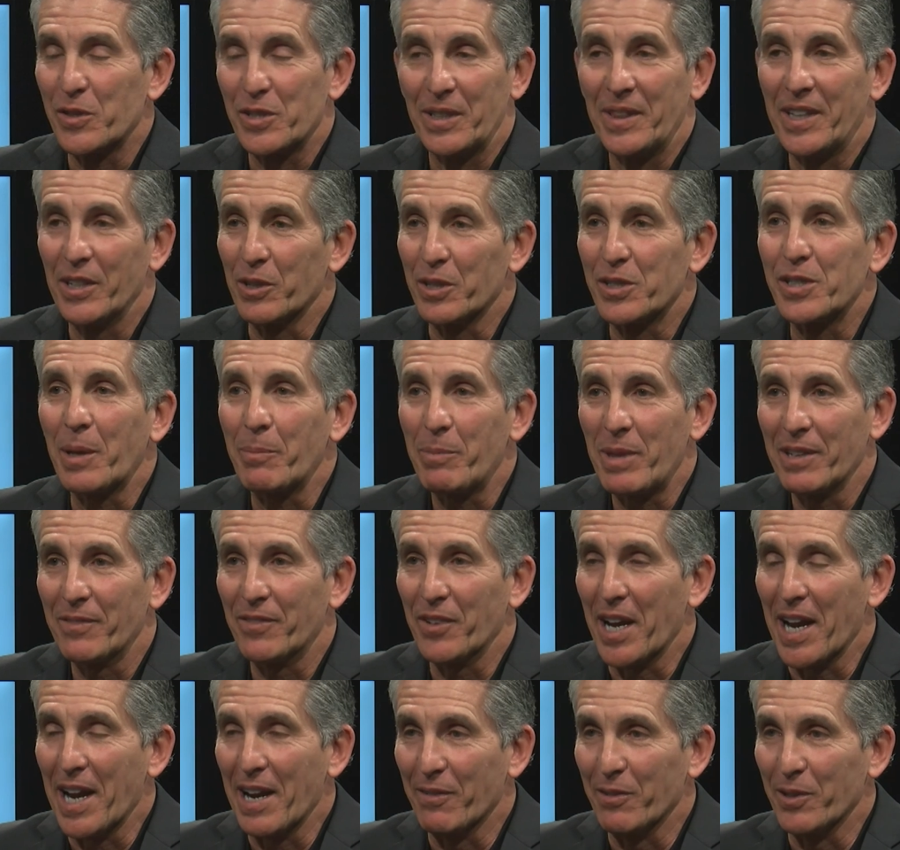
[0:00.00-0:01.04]
There's something
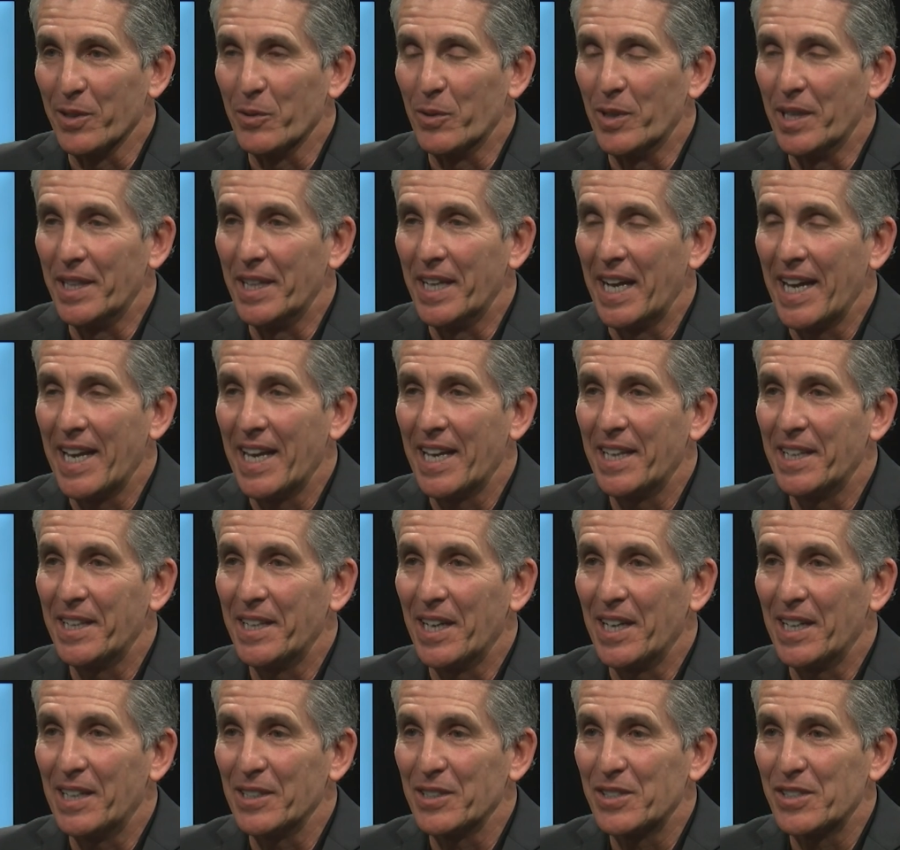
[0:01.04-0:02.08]
for everyone, and
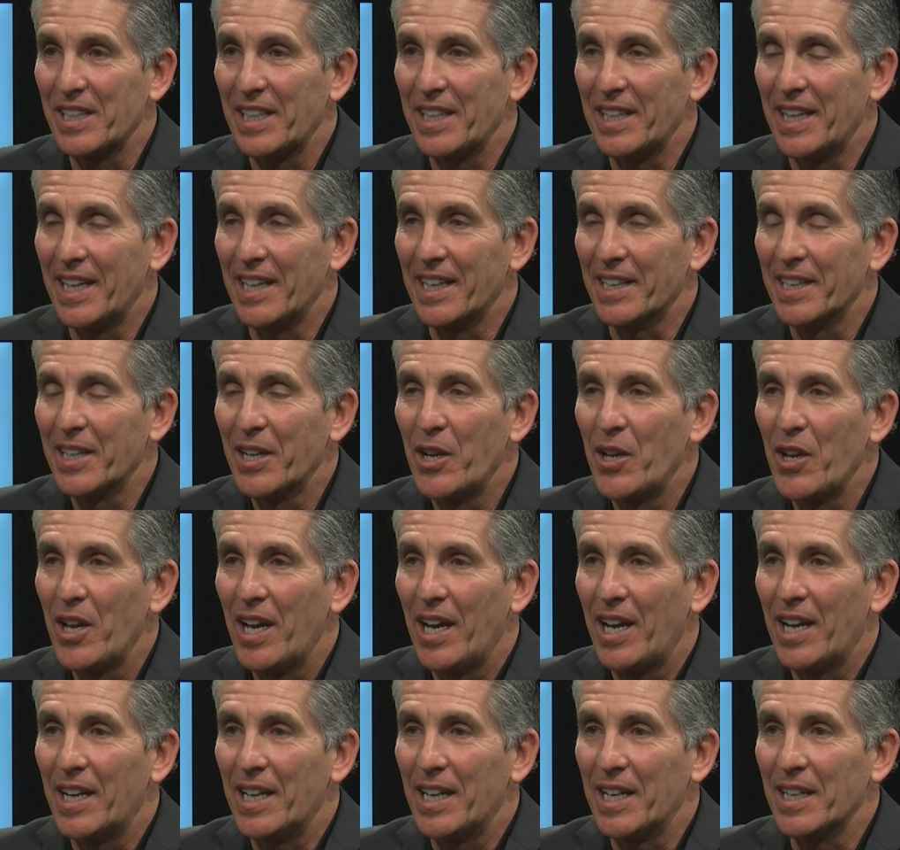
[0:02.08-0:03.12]
I'll say that,
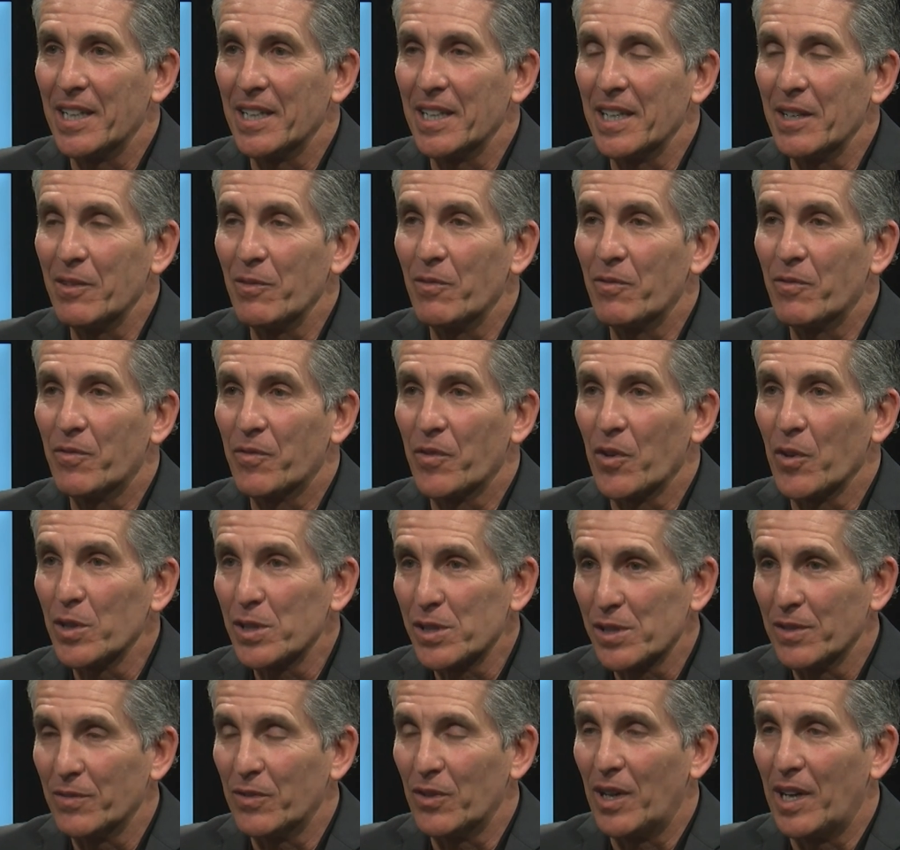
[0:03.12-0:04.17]

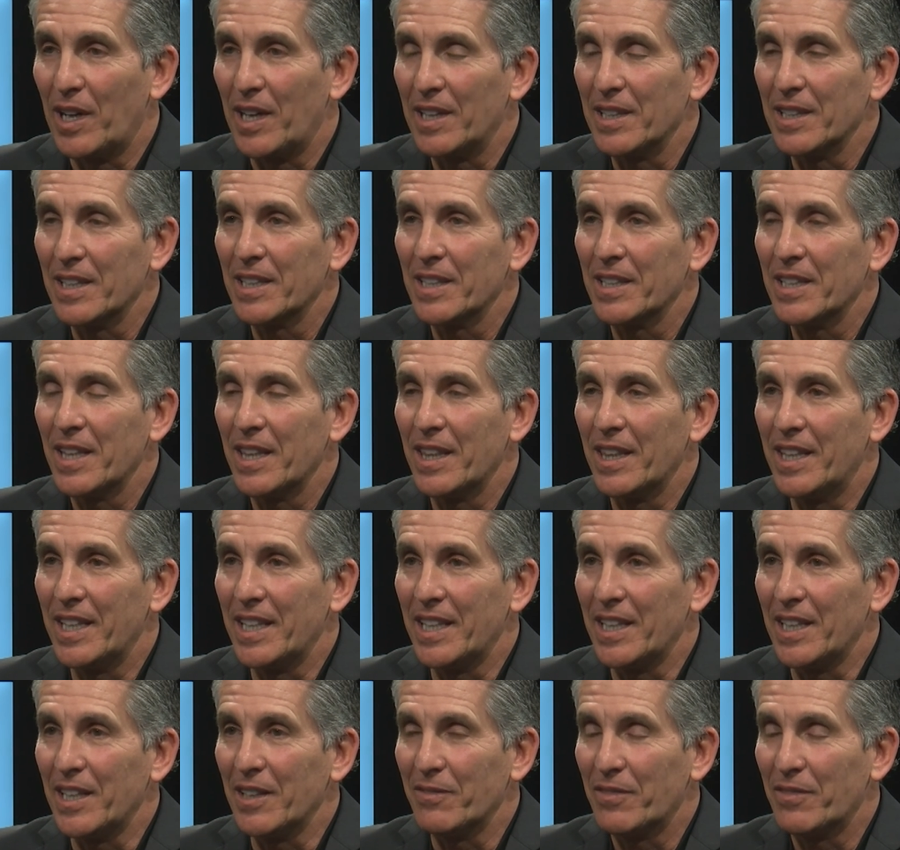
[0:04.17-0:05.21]
first of all, the